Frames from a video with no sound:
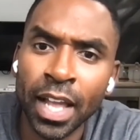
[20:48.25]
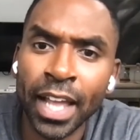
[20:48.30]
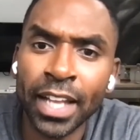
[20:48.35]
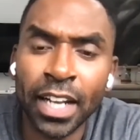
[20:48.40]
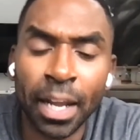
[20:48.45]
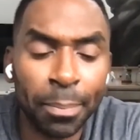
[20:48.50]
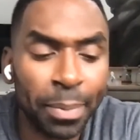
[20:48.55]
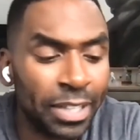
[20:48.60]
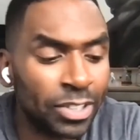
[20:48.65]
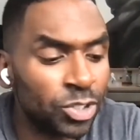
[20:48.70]

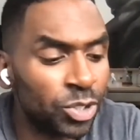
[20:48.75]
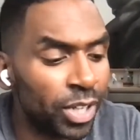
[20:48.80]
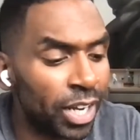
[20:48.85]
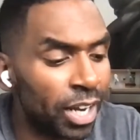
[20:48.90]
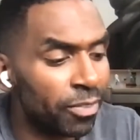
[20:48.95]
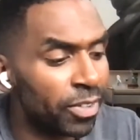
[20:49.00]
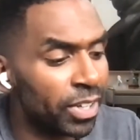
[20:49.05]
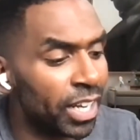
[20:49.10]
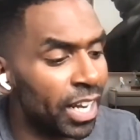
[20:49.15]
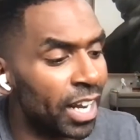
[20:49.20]
And I bet you
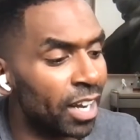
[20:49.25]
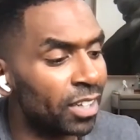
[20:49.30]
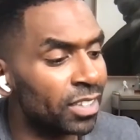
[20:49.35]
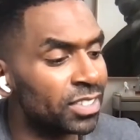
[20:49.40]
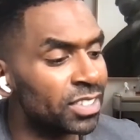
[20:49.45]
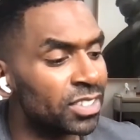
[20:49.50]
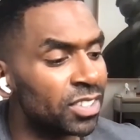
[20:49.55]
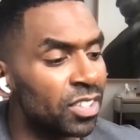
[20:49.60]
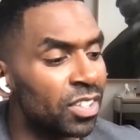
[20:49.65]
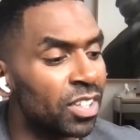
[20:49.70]
every hair
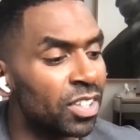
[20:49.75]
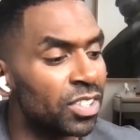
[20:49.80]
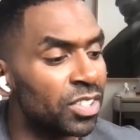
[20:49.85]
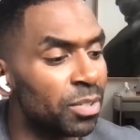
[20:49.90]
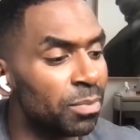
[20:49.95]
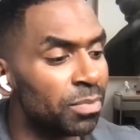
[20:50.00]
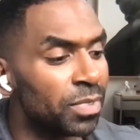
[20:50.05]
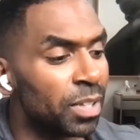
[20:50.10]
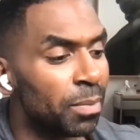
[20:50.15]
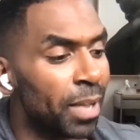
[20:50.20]
stood on
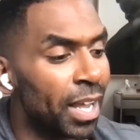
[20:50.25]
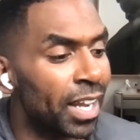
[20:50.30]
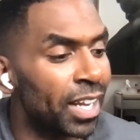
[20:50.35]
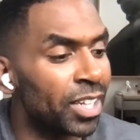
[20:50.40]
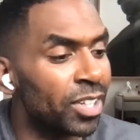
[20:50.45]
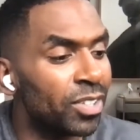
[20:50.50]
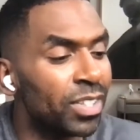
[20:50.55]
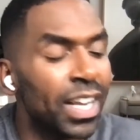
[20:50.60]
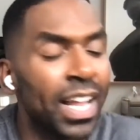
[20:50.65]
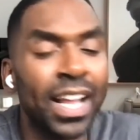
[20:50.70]
the back
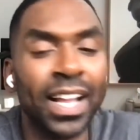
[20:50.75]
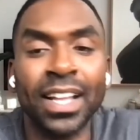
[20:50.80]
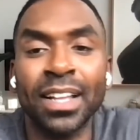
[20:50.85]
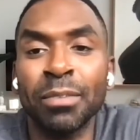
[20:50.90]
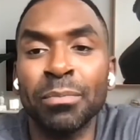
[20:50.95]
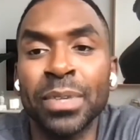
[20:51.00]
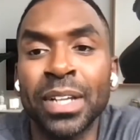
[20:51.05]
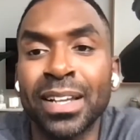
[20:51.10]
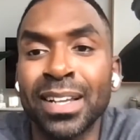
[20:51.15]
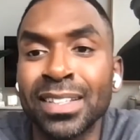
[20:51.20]
of your neck
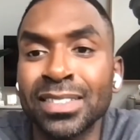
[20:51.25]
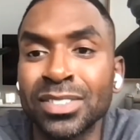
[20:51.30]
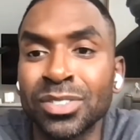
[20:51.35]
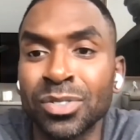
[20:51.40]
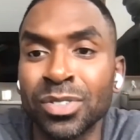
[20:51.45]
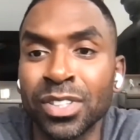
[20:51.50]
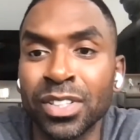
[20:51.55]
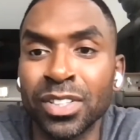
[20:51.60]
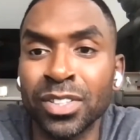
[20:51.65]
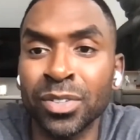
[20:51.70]
because
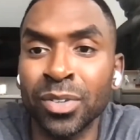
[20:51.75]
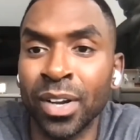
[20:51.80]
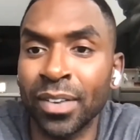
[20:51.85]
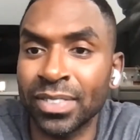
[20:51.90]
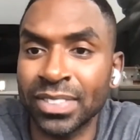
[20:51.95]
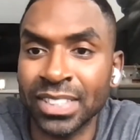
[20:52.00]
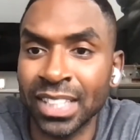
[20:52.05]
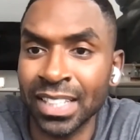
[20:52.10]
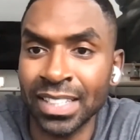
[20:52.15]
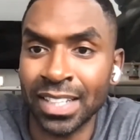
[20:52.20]
you
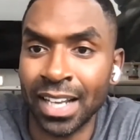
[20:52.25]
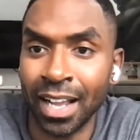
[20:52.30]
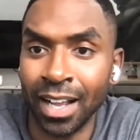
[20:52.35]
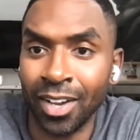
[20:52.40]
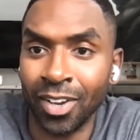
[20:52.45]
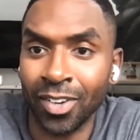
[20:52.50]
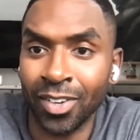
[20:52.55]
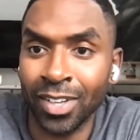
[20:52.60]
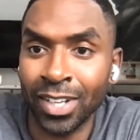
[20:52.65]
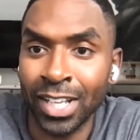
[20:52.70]
have a son
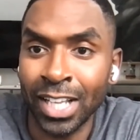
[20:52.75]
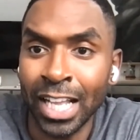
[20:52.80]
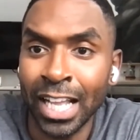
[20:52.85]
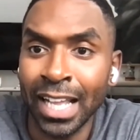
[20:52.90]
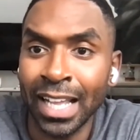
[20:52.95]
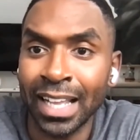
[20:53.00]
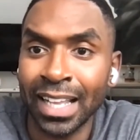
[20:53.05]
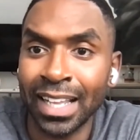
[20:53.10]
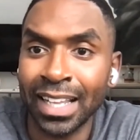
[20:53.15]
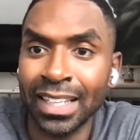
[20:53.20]
now.
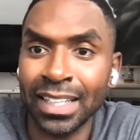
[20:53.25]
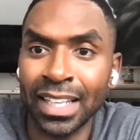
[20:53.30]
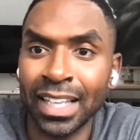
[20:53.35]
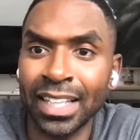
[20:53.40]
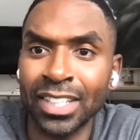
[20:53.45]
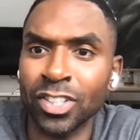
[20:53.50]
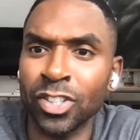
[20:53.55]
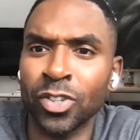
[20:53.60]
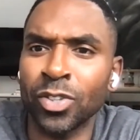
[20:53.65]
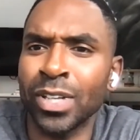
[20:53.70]

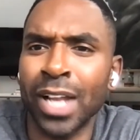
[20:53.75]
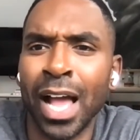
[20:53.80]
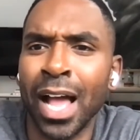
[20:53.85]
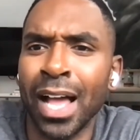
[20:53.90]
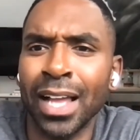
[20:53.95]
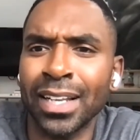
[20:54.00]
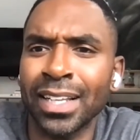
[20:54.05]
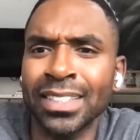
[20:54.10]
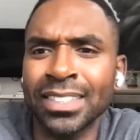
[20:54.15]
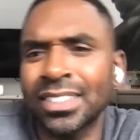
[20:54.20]
You're
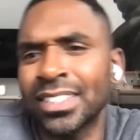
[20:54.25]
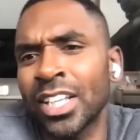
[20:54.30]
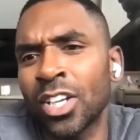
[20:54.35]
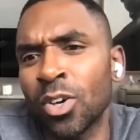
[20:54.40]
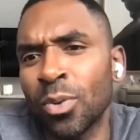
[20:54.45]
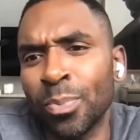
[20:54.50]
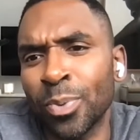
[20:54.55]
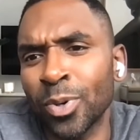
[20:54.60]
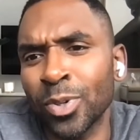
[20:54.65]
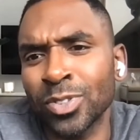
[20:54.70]
not a
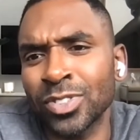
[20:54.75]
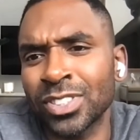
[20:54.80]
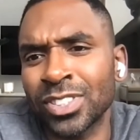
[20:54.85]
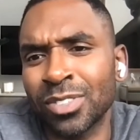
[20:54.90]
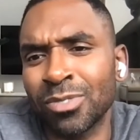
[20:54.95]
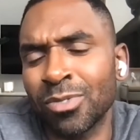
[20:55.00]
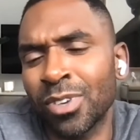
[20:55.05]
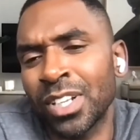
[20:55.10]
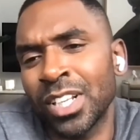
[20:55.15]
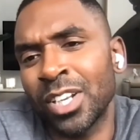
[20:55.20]
single
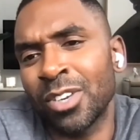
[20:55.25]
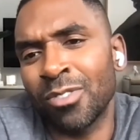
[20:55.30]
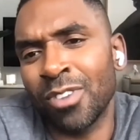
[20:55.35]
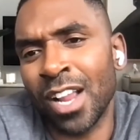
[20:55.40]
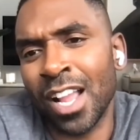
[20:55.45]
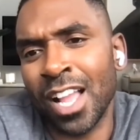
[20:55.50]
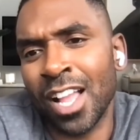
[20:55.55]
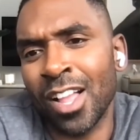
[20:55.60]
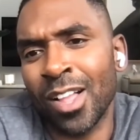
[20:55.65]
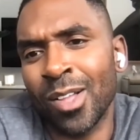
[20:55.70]
person running
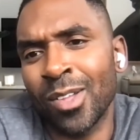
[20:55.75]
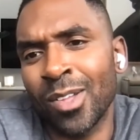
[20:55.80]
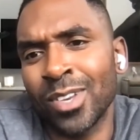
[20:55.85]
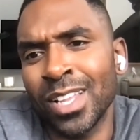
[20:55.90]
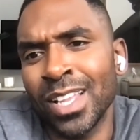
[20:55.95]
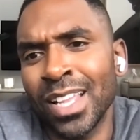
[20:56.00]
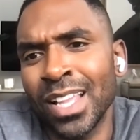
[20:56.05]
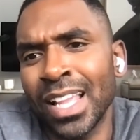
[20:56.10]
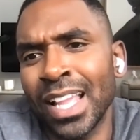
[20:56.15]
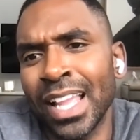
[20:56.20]

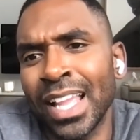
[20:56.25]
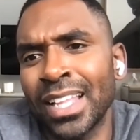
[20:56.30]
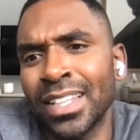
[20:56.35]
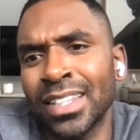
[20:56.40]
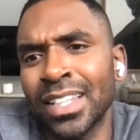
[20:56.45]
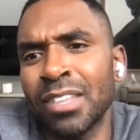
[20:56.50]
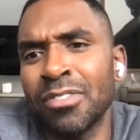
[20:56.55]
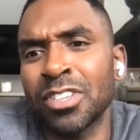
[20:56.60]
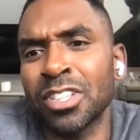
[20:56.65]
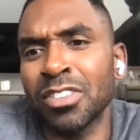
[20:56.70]
around
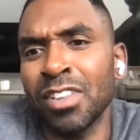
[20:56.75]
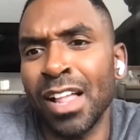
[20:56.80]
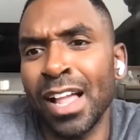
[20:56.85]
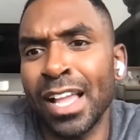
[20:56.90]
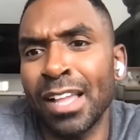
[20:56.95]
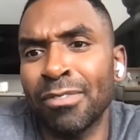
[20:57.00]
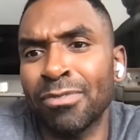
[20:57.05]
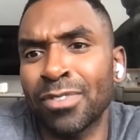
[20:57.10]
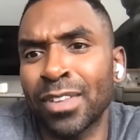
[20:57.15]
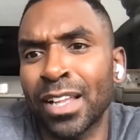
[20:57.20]
and living
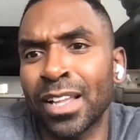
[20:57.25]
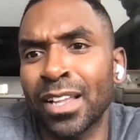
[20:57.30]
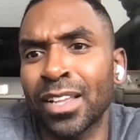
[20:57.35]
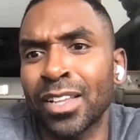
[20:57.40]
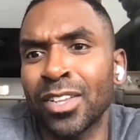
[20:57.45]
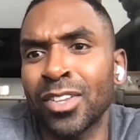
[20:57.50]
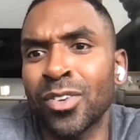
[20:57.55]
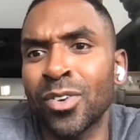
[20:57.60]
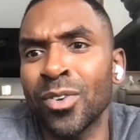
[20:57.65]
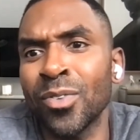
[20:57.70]
life.
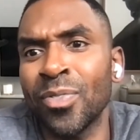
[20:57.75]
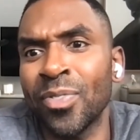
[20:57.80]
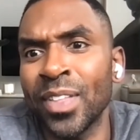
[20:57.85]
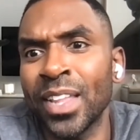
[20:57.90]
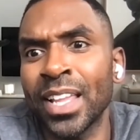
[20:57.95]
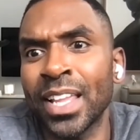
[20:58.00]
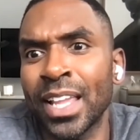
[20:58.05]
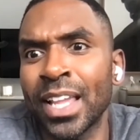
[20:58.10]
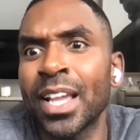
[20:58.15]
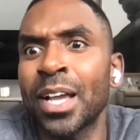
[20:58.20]
Like you're
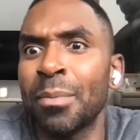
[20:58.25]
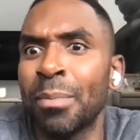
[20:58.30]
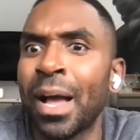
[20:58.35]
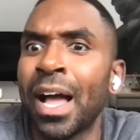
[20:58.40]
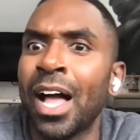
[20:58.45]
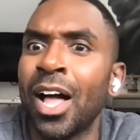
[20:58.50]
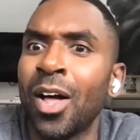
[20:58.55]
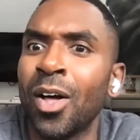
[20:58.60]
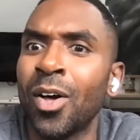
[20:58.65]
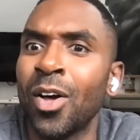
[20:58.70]
thinking
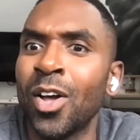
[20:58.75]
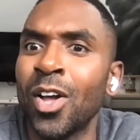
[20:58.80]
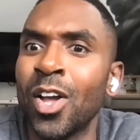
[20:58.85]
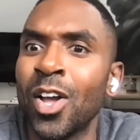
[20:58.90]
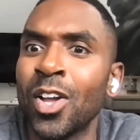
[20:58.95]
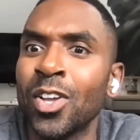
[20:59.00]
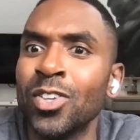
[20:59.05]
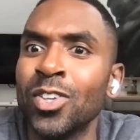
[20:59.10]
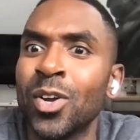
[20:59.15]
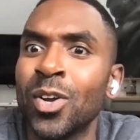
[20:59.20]
about,
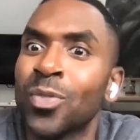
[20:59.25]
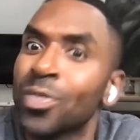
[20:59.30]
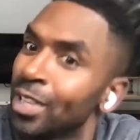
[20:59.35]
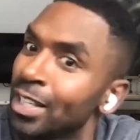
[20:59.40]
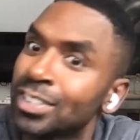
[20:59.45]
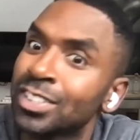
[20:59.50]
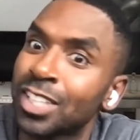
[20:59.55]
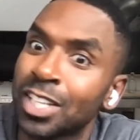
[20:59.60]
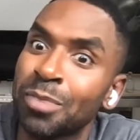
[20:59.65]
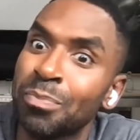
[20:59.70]

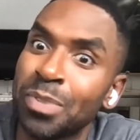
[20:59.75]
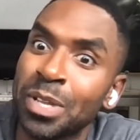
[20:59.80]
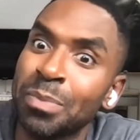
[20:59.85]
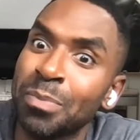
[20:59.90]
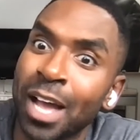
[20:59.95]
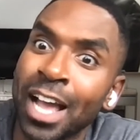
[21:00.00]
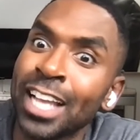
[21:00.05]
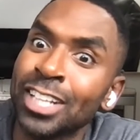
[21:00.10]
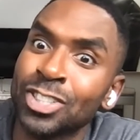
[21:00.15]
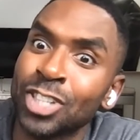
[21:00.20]
this could
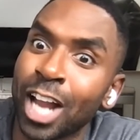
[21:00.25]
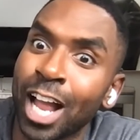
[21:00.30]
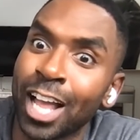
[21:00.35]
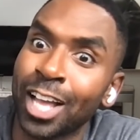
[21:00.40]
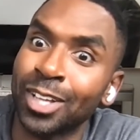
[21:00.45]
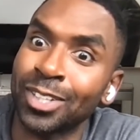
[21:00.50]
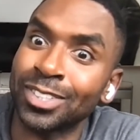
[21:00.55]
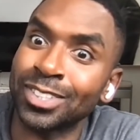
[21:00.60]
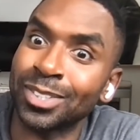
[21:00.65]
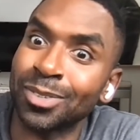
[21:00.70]
be my
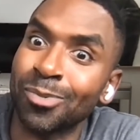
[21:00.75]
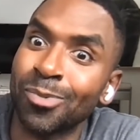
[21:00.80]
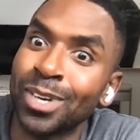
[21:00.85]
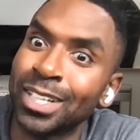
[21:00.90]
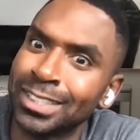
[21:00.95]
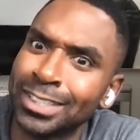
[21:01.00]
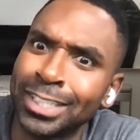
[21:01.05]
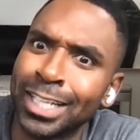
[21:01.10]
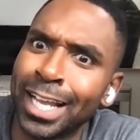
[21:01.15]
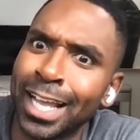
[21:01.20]
child
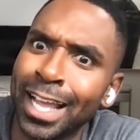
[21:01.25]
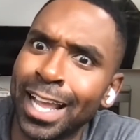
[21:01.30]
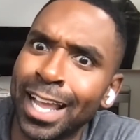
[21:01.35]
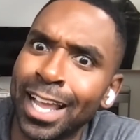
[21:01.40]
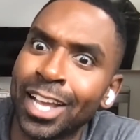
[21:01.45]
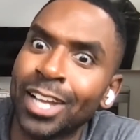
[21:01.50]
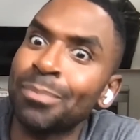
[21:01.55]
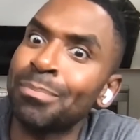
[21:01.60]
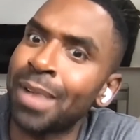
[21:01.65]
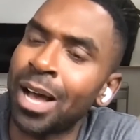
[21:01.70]
one
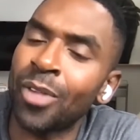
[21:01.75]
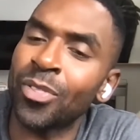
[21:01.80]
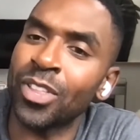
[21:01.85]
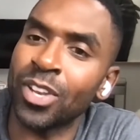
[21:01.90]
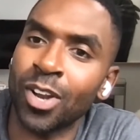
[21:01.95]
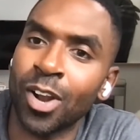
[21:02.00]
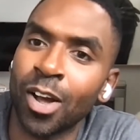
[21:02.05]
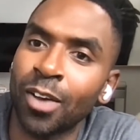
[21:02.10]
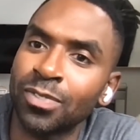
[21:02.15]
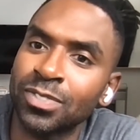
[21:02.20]
day
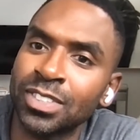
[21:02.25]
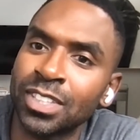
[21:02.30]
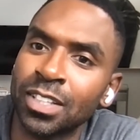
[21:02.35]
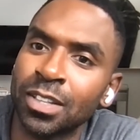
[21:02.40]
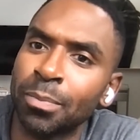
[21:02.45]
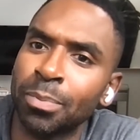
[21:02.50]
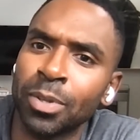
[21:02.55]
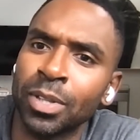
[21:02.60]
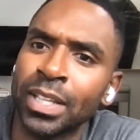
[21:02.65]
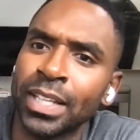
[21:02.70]
mouthing off
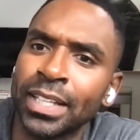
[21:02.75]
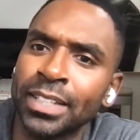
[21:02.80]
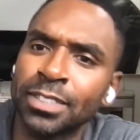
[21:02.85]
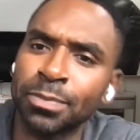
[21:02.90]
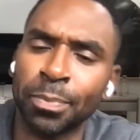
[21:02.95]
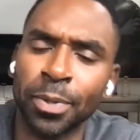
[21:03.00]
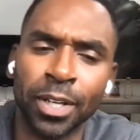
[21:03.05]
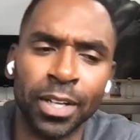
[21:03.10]
to the police.